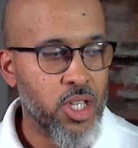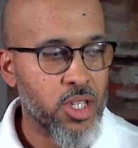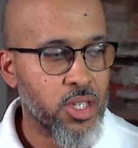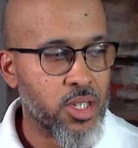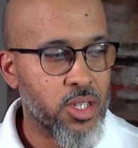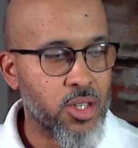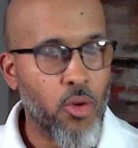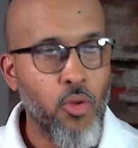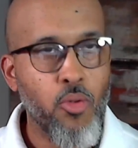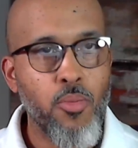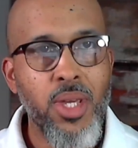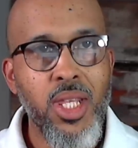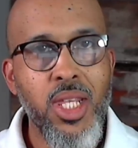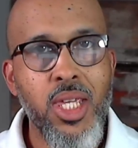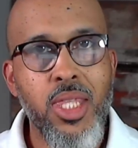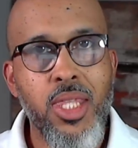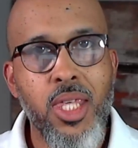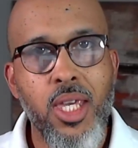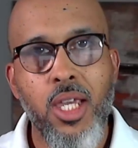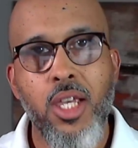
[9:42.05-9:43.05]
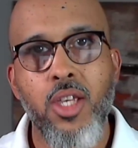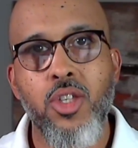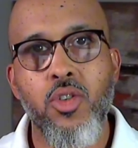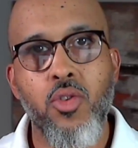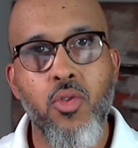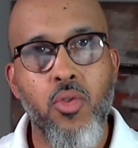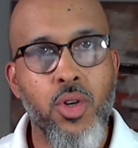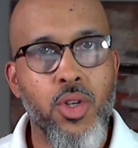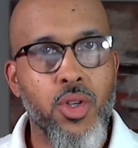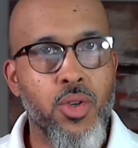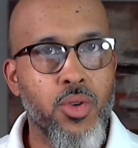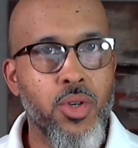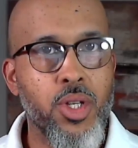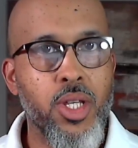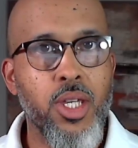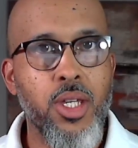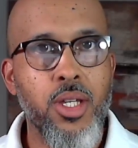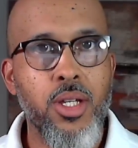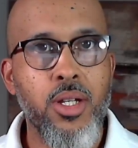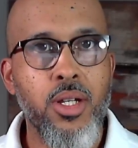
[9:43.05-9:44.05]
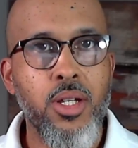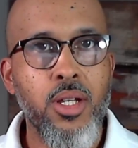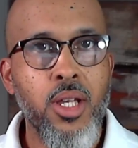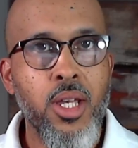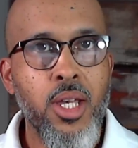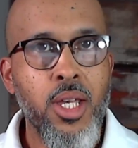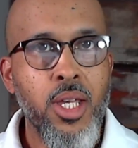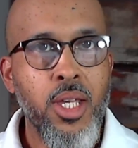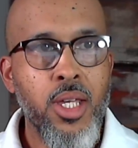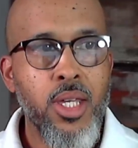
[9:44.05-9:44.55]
just so many things going on here